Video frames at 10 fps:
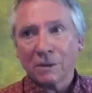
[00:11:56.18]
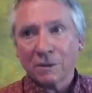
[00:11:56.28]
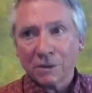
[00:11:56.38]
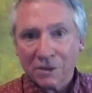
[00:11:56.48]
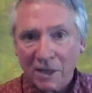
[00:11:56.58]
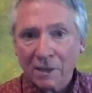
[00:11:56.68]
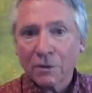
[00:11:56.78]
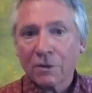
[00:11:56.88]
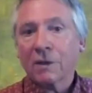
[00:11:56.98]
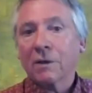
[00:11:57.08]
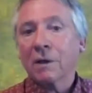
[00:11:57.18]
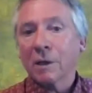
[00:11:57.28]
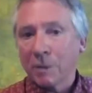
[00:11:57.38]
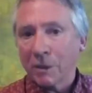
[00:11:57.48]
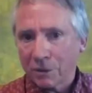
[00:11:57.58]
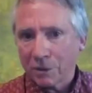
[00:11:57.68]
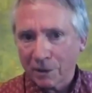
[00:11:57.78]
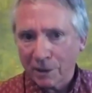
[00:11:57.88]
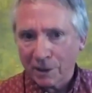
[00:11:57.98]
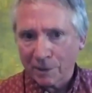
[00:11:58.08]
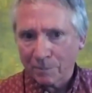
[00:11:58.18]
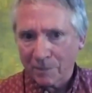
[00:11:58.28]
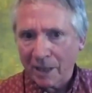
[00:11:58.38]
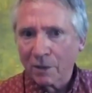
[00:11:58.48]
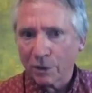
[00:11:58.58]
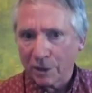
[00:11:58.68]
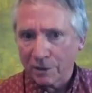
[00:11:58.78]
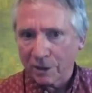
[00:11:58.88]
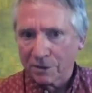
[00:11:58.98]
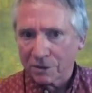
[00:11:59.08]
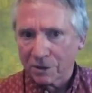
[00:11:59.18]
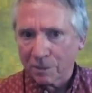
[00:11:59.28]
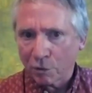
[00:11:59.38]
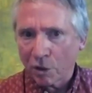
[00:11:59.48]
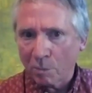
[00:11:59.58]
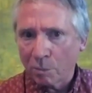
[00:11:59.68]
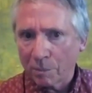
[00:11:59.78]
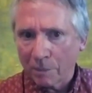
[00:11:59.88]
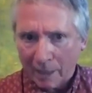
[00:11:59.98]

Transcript: The second thing about equity that's a problem